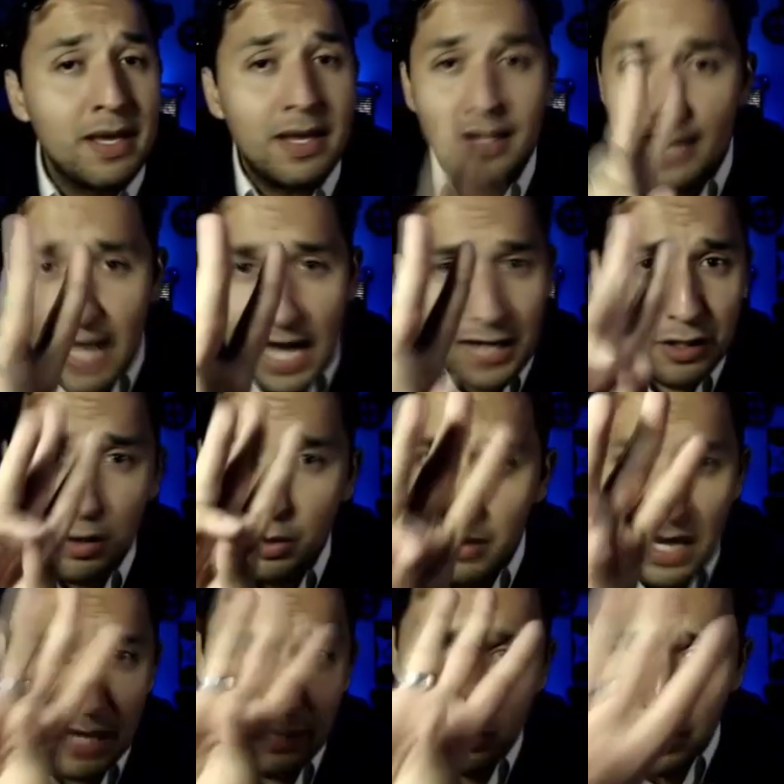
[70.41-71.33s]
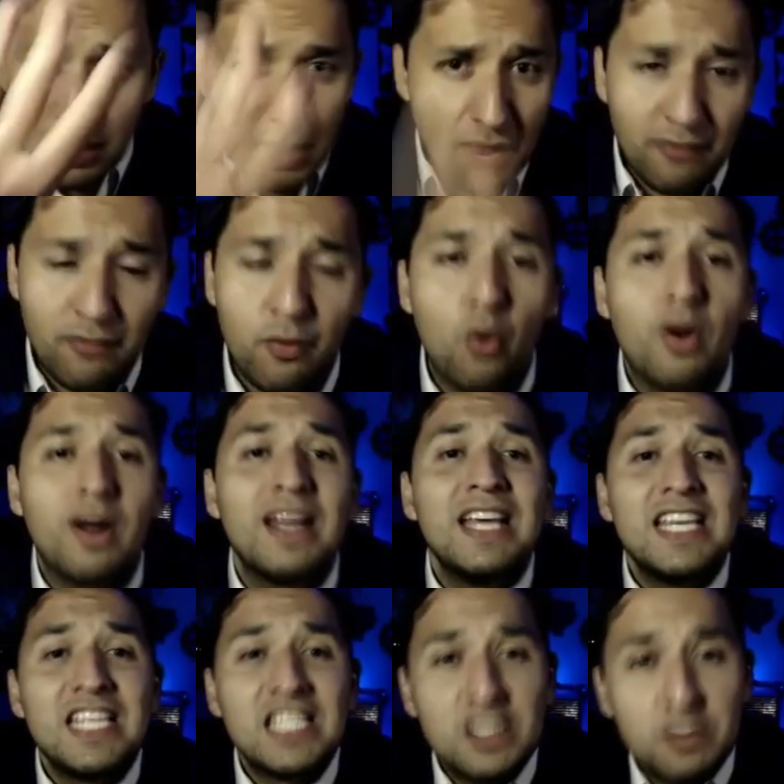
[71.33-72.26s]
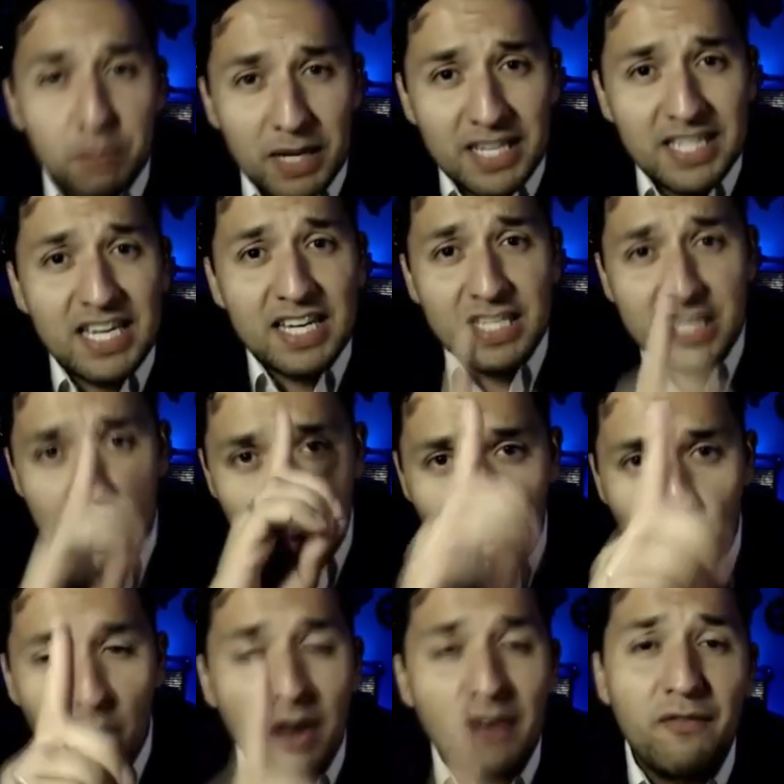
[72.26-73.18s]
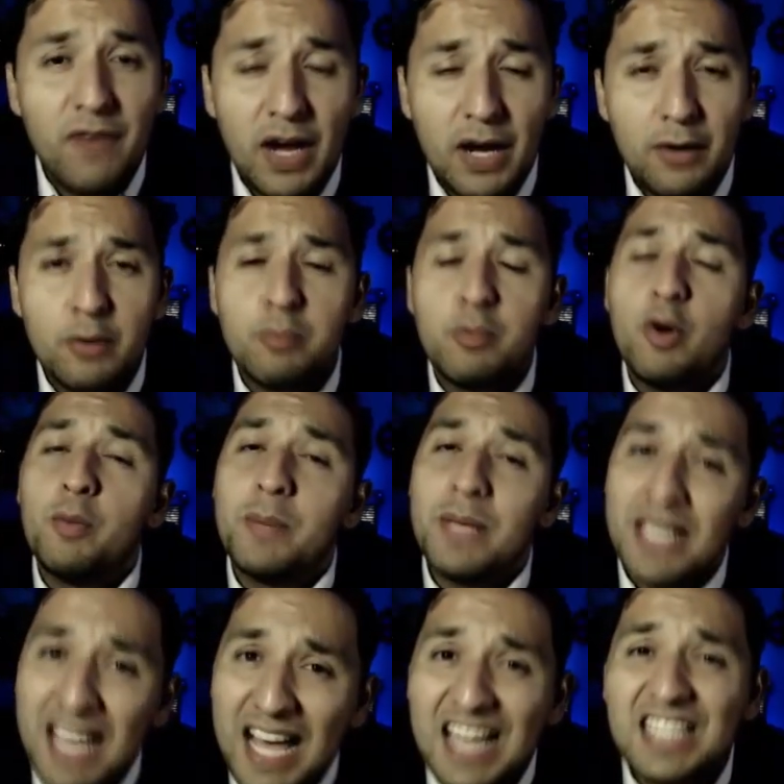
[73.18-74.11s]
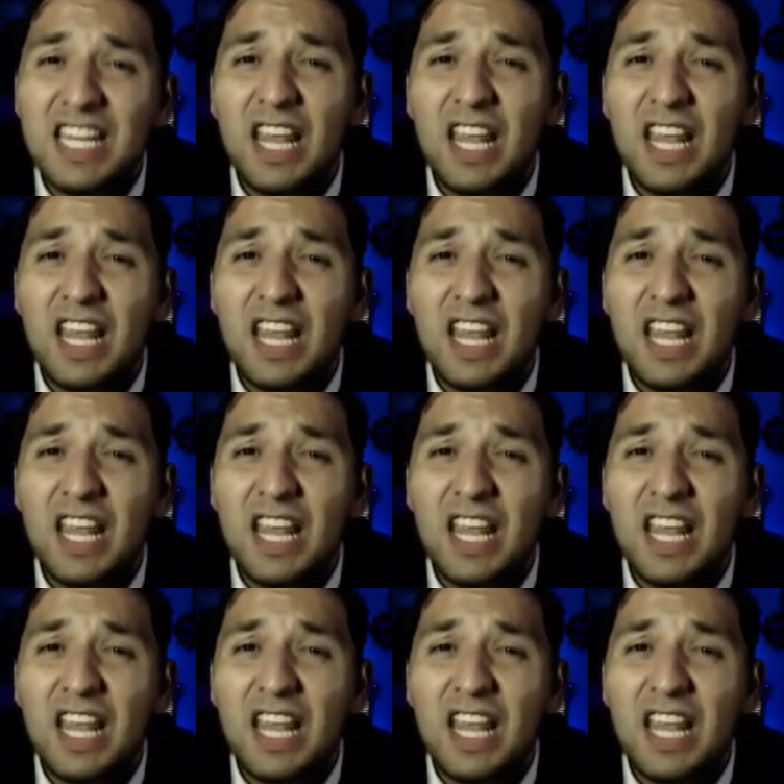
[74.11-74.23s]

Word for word: Not two, not three, not four. Split testing one variable because